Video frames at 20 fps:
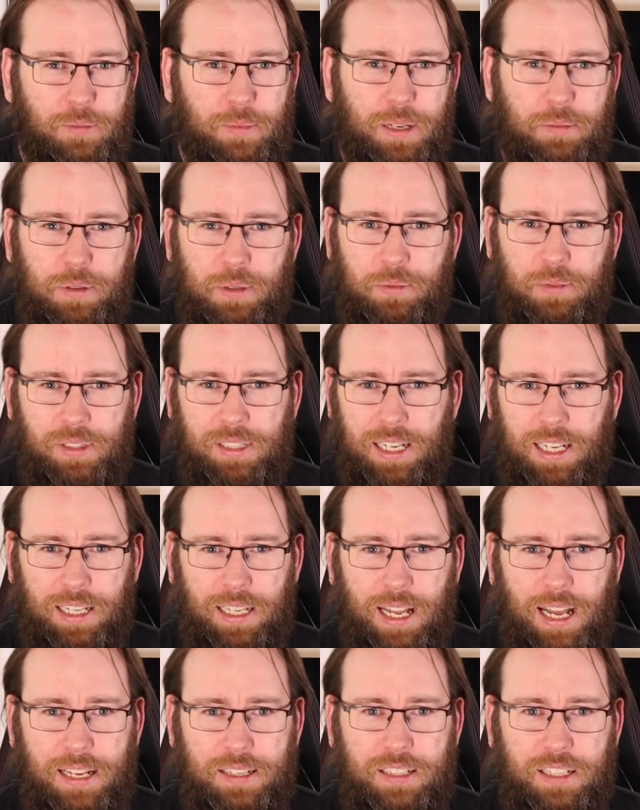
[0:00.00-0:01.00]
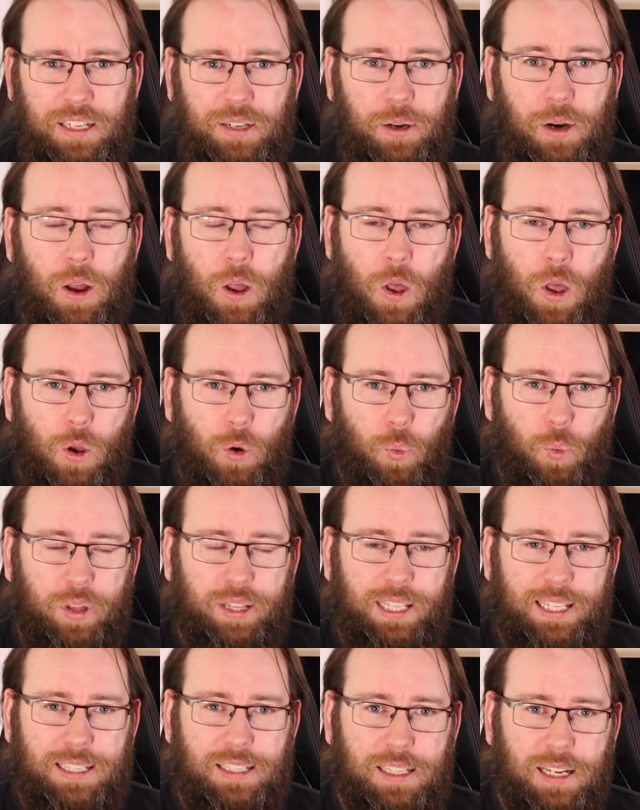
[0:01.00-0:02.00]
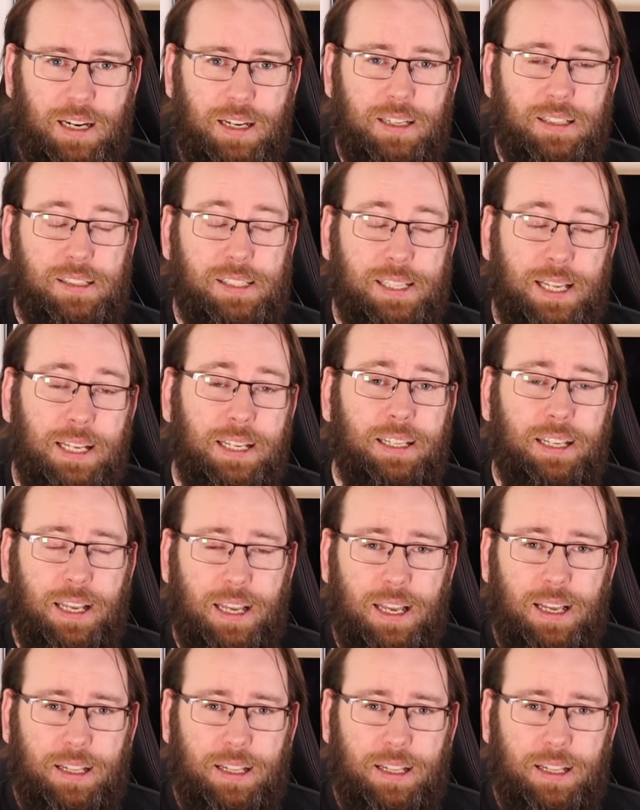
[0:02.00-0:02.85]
maybe it was late last year when they started selling